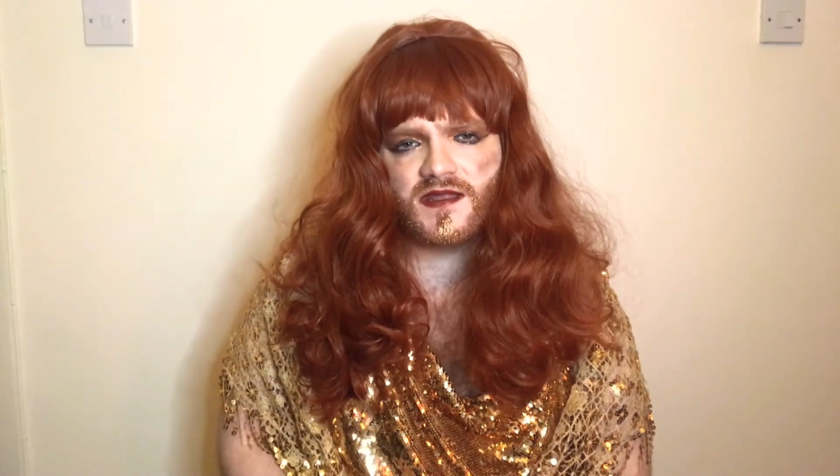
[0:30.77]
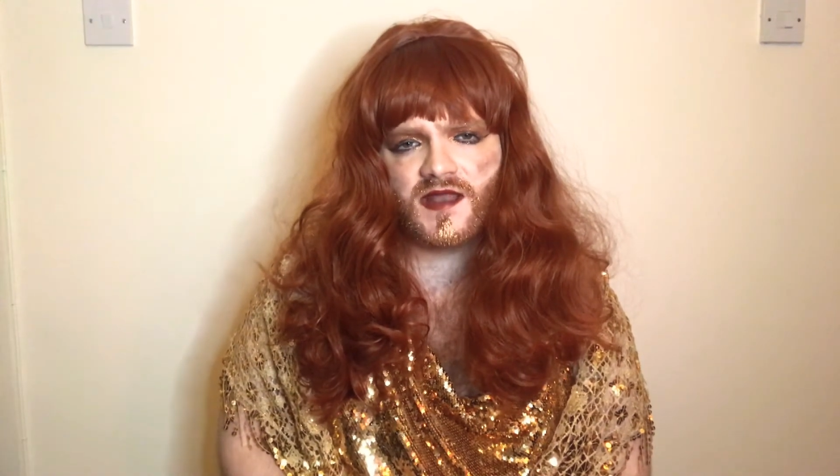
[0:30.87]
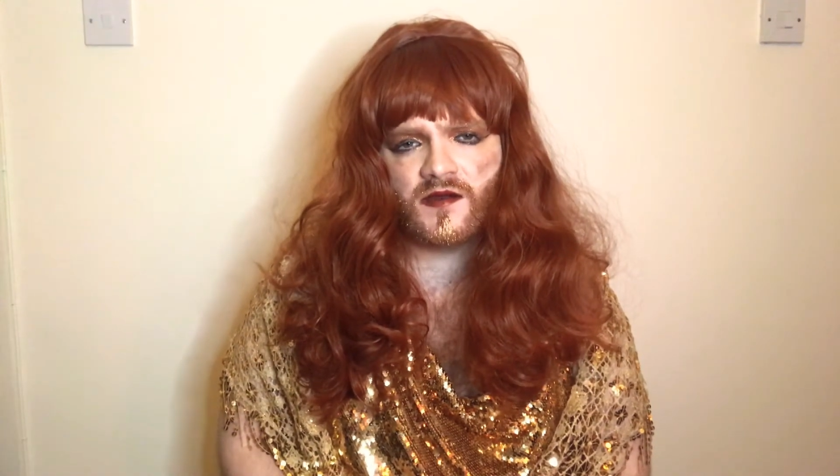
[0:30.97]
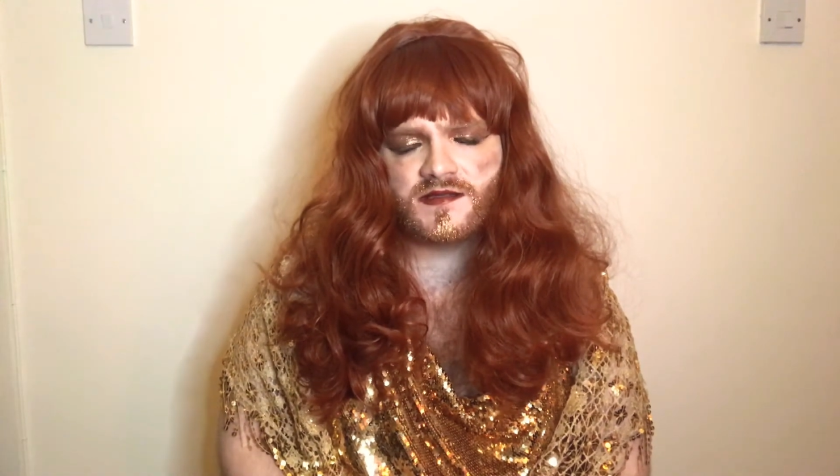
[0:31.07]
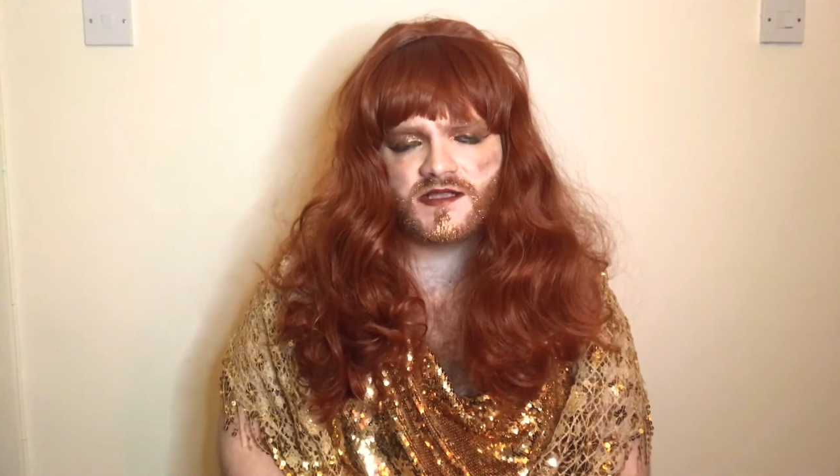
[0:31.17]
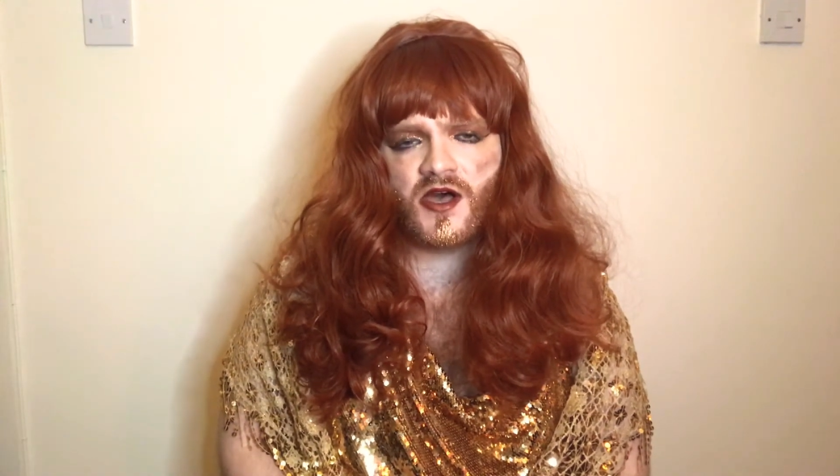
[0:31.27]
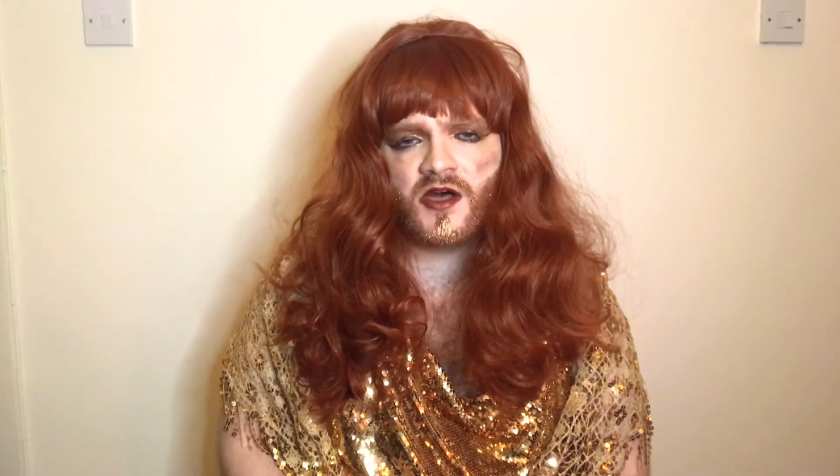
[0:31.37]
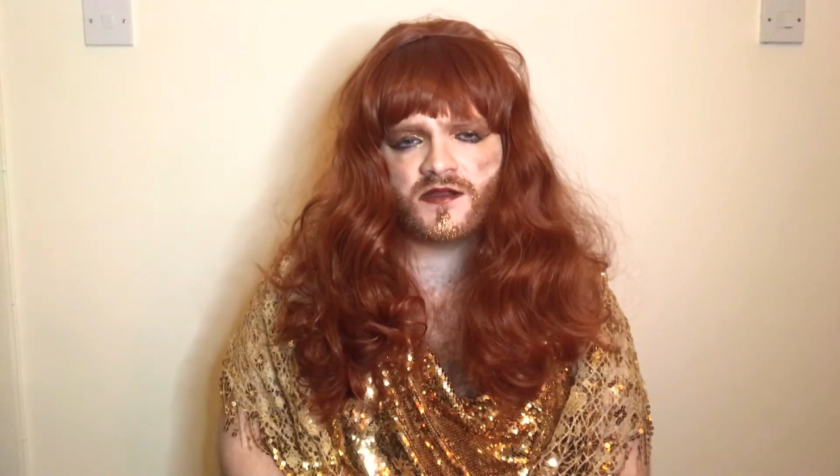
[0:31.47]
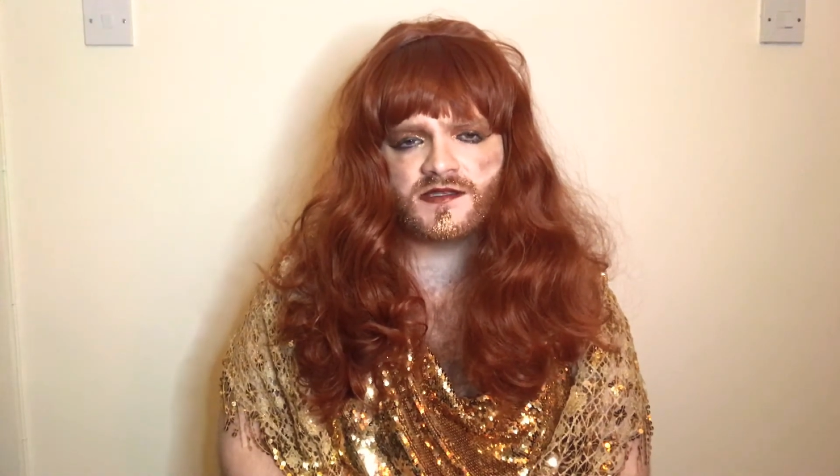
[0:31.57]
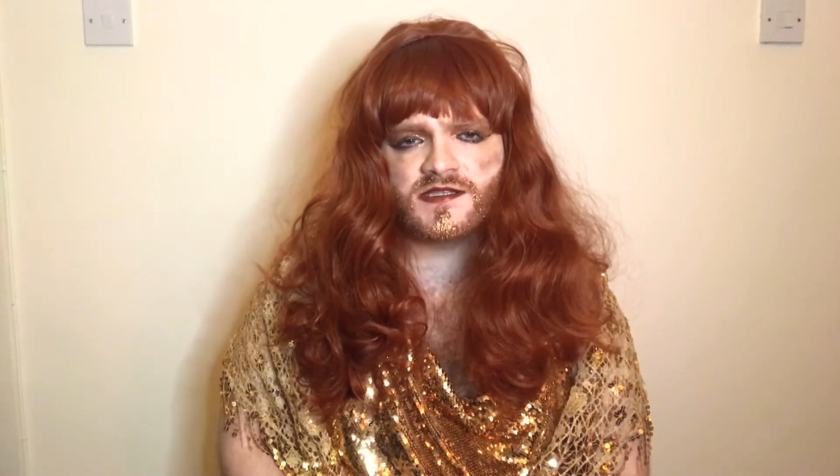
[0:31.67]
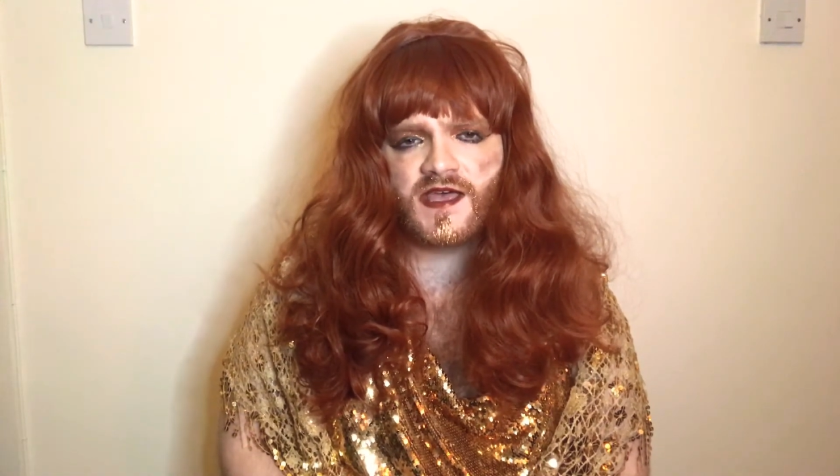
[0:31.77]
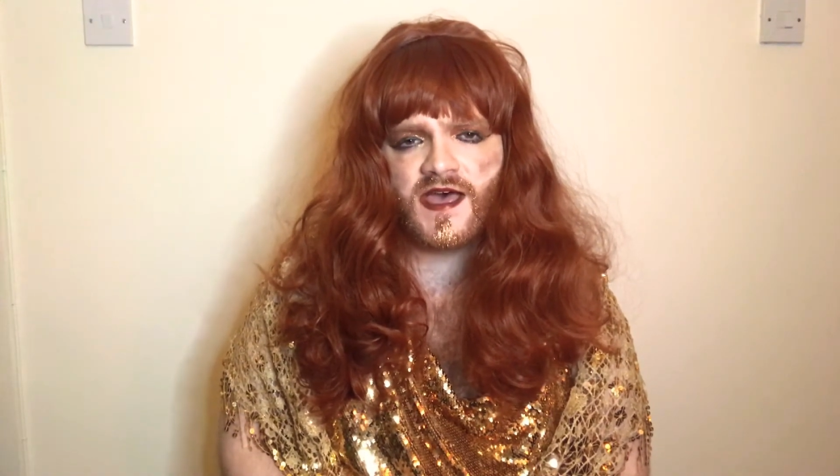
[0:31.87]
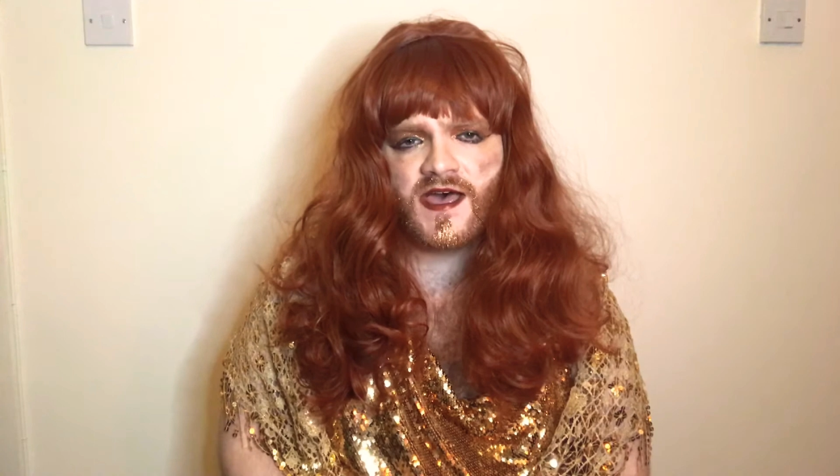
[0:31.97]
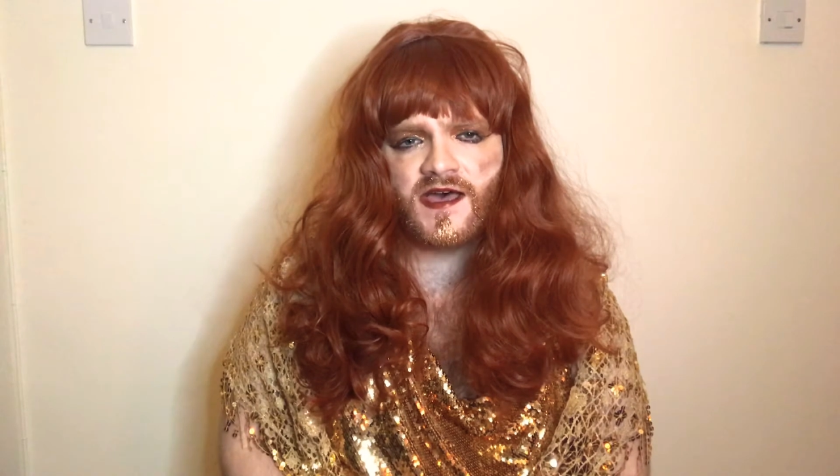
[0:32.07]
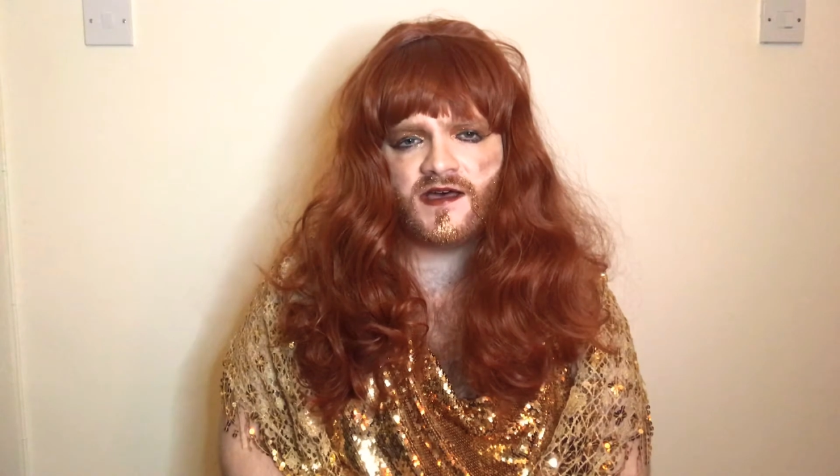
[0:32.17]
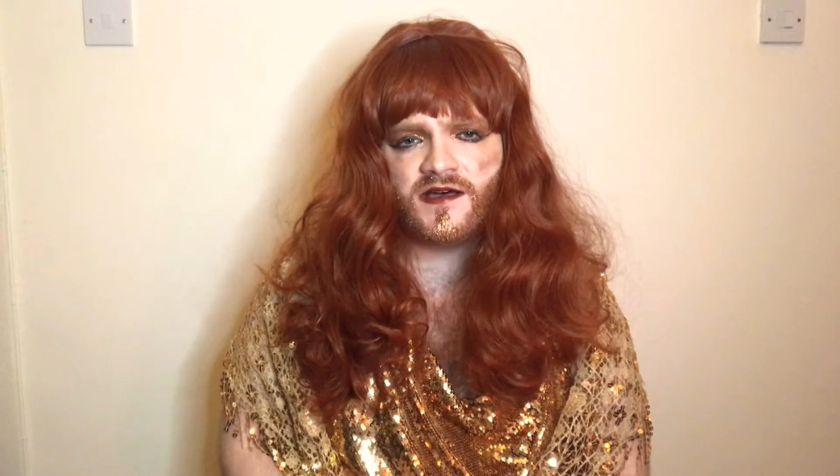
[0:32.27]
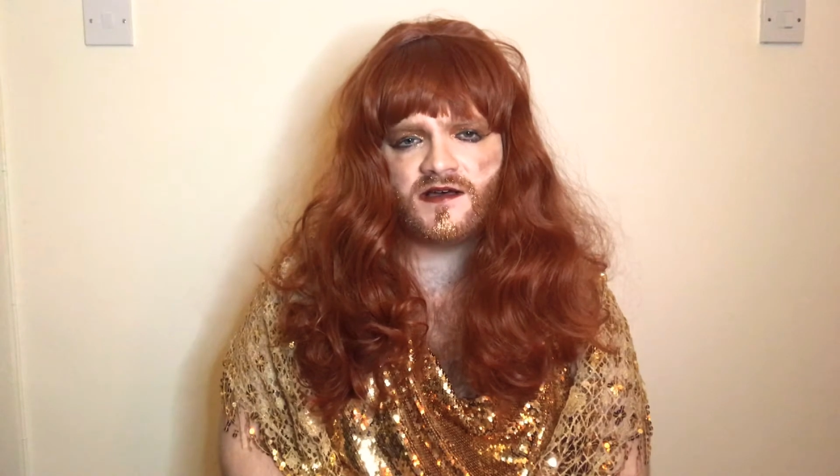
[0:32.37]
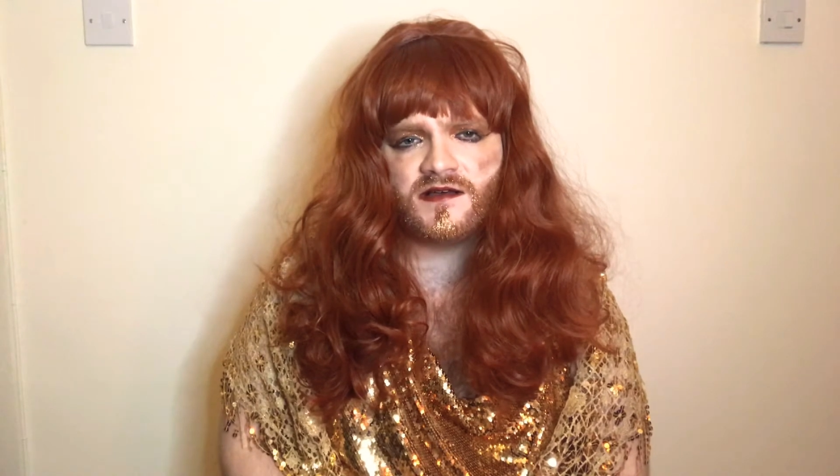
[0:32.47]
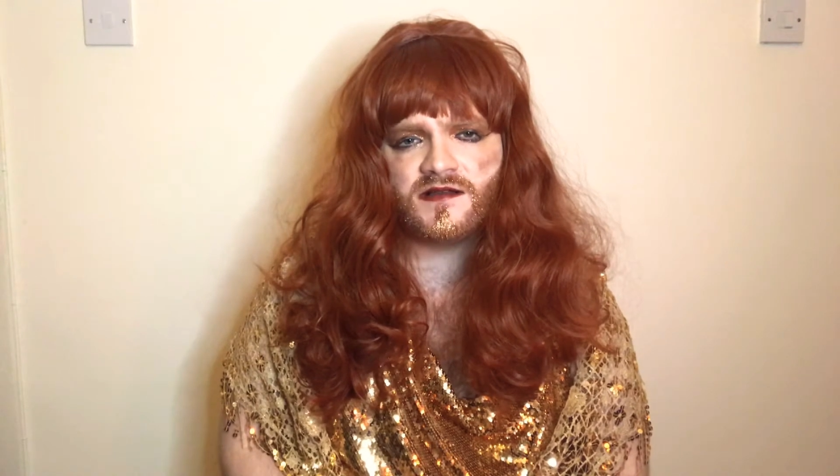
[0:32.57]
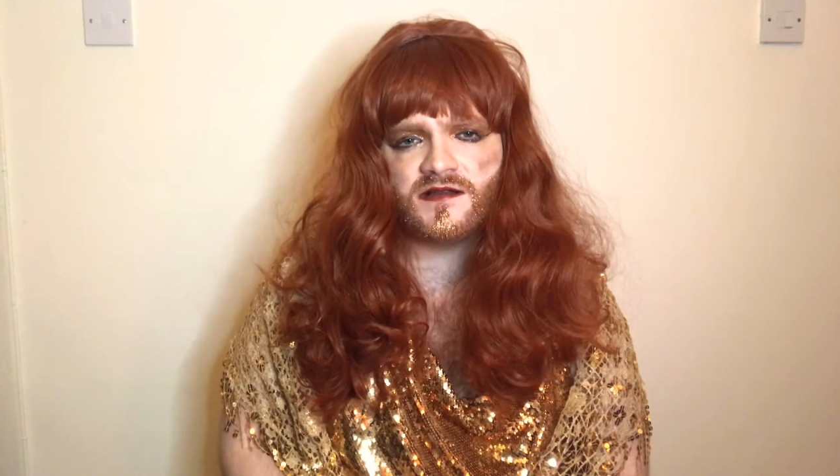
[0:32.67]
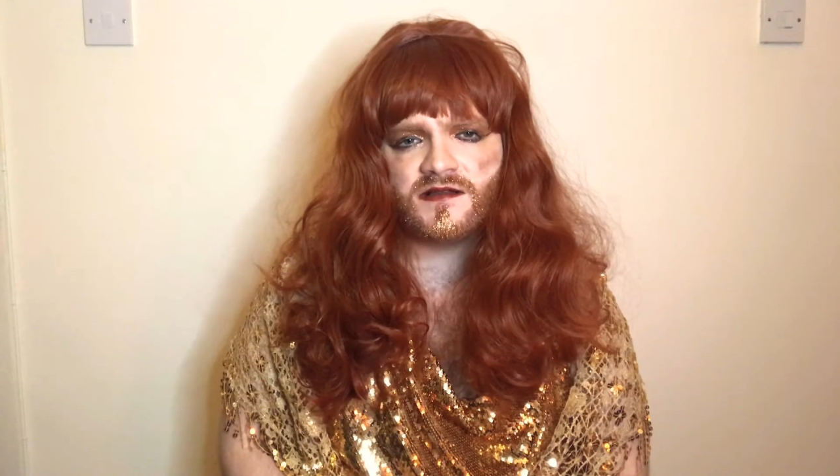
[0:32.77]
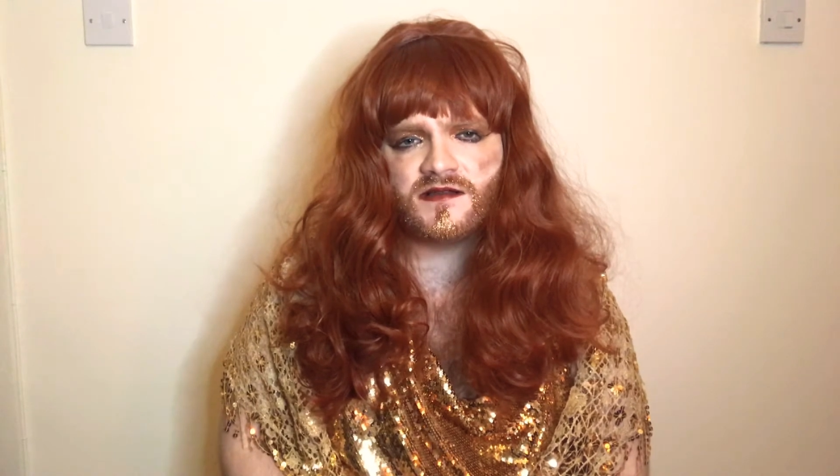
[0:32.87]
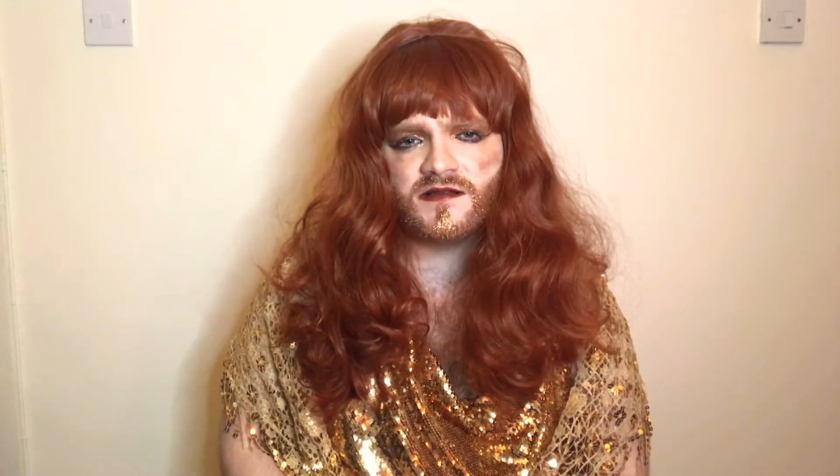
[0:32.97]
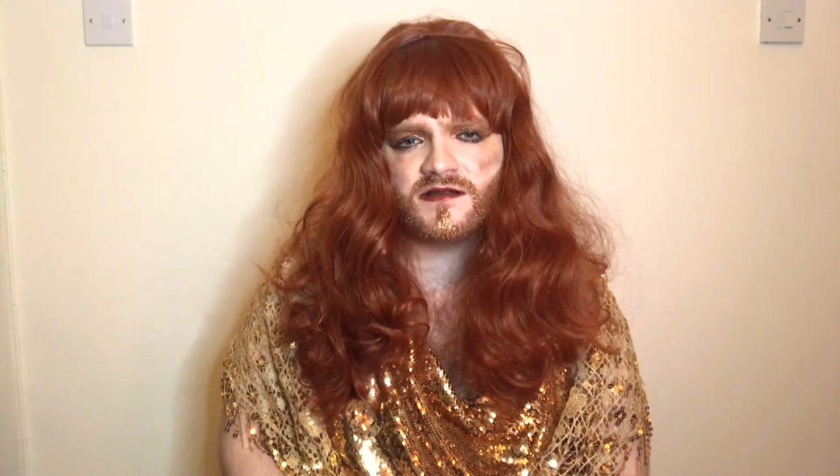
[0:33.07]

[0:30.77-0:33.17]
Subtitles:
now it's gone to hell.